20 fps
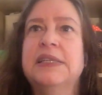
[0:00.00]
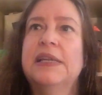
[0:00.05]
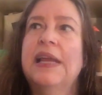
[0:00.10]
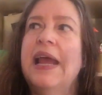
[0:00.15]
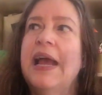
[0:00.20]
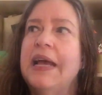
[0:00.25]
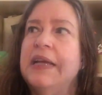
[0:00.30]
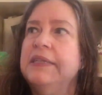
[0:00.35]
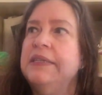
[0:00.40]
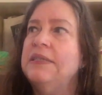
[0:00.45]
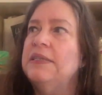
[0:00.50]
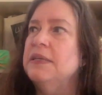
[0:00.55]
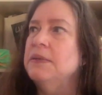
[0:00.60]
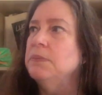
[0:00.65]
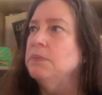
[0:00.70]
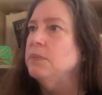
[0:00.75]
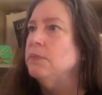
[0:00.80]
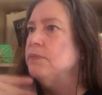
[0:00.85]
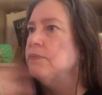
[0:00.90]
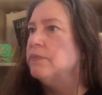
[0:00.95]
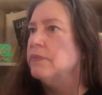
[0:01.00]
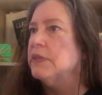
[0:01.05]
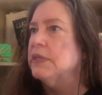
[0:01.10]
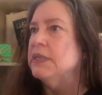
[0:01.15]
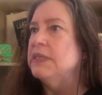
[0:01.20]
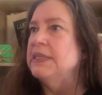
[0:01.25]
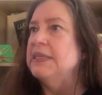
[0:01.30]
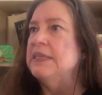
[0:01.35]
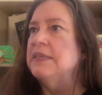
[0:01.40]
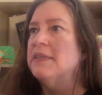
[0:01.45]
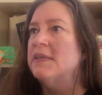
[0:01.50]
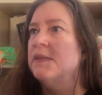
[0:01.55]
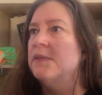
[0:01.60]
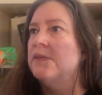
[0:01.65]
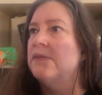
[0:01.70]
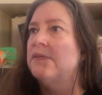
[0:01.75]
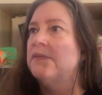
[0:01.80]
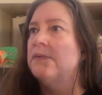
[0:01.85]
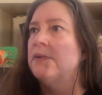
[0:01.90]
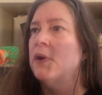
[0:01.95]
It has some
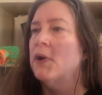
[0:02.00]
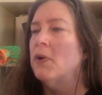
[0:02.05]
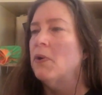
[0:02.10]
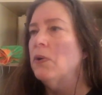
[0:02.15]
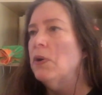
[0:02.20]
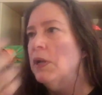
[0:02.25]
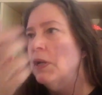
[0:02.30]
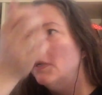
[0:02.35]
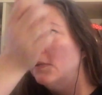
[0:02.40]
decent throw.